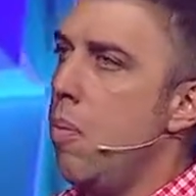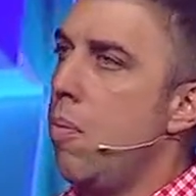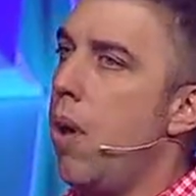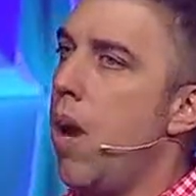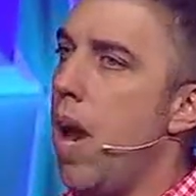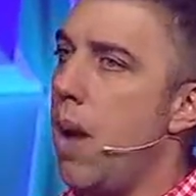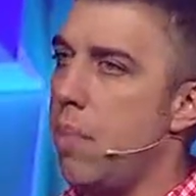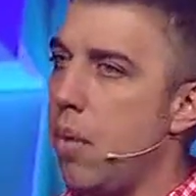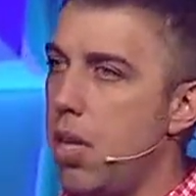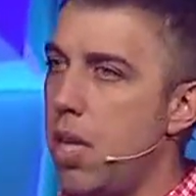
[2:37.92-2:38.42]

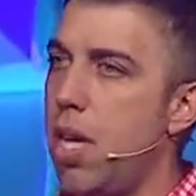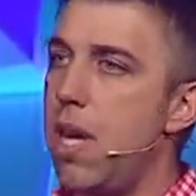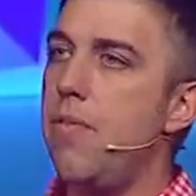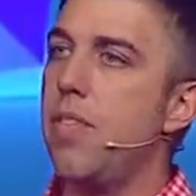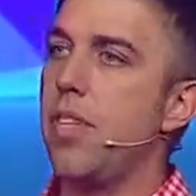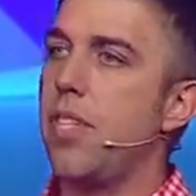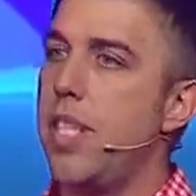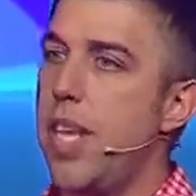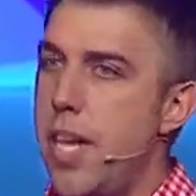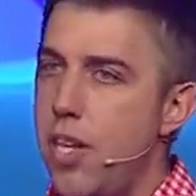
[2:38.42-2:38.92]
But I believe
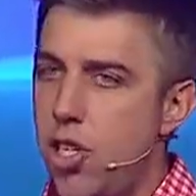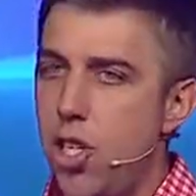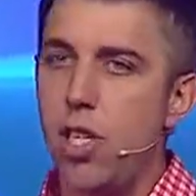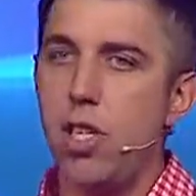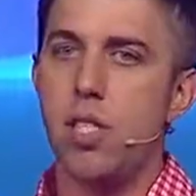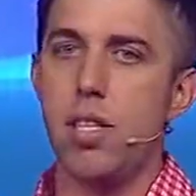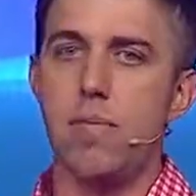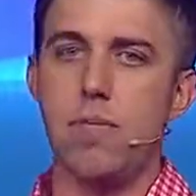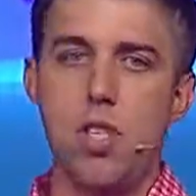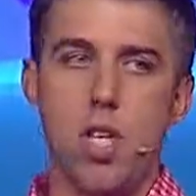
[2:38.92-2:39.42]
the
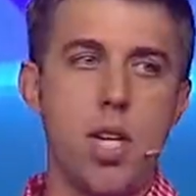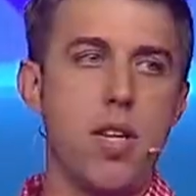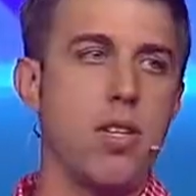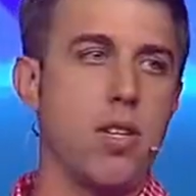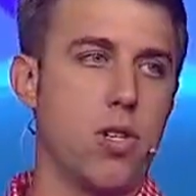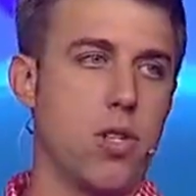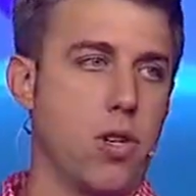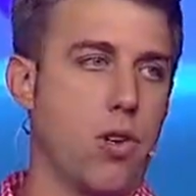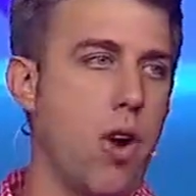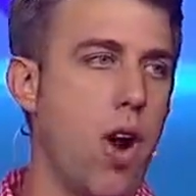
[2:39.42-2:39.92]
teachings of
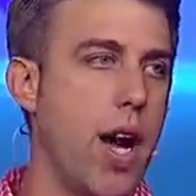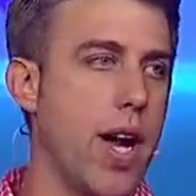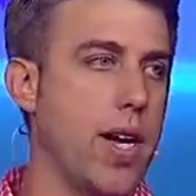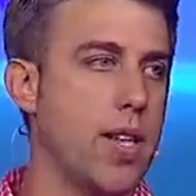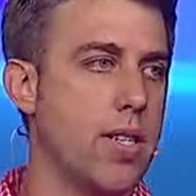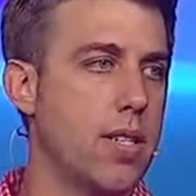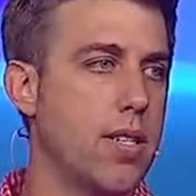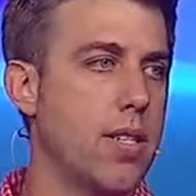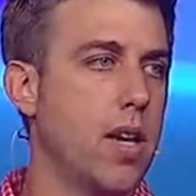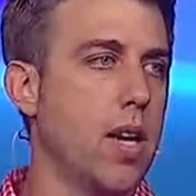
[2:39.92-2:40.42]
Jesus
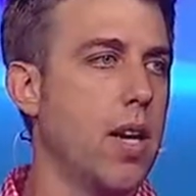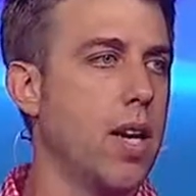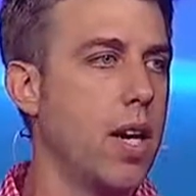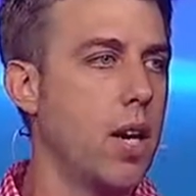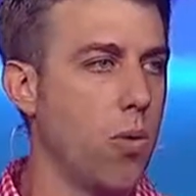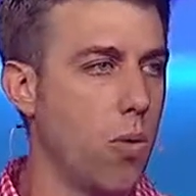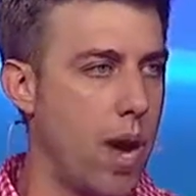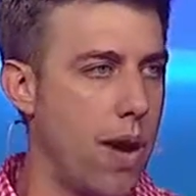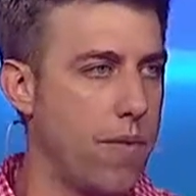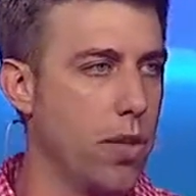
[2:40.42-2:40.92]
Christ
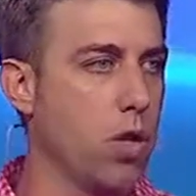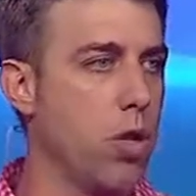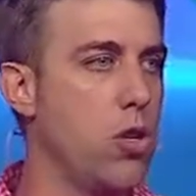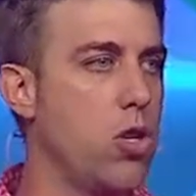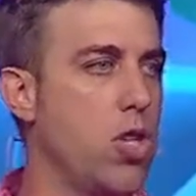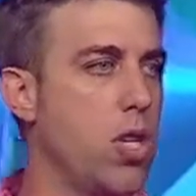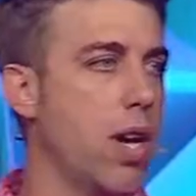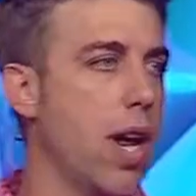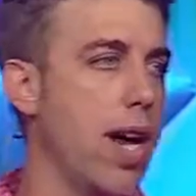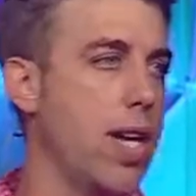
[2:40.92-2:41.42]
can
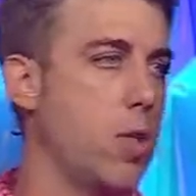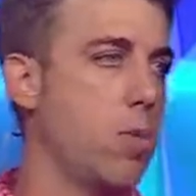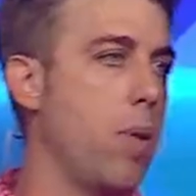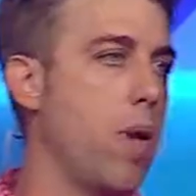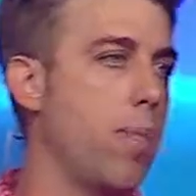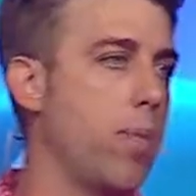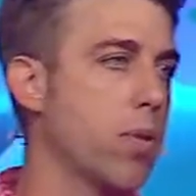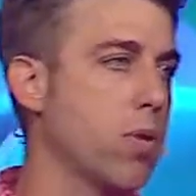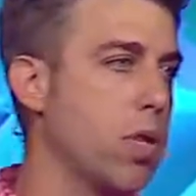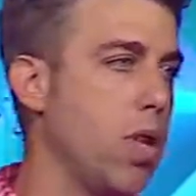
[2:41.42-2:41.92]
revolutionize
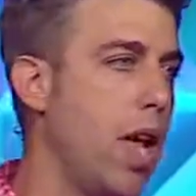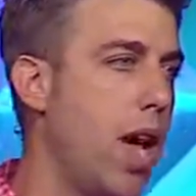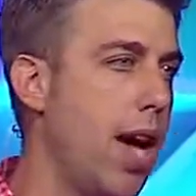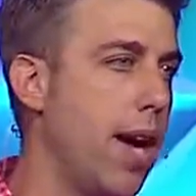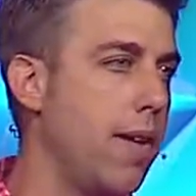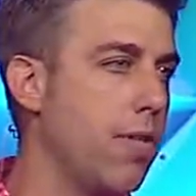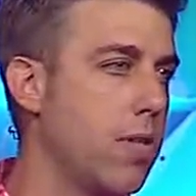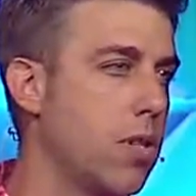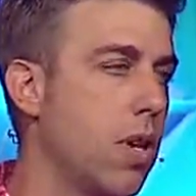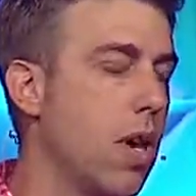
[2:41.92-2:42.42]
people's
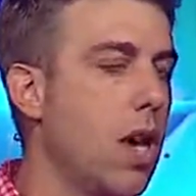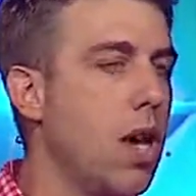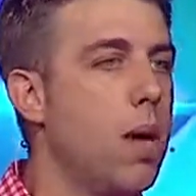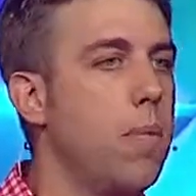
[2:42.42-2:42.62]
lives.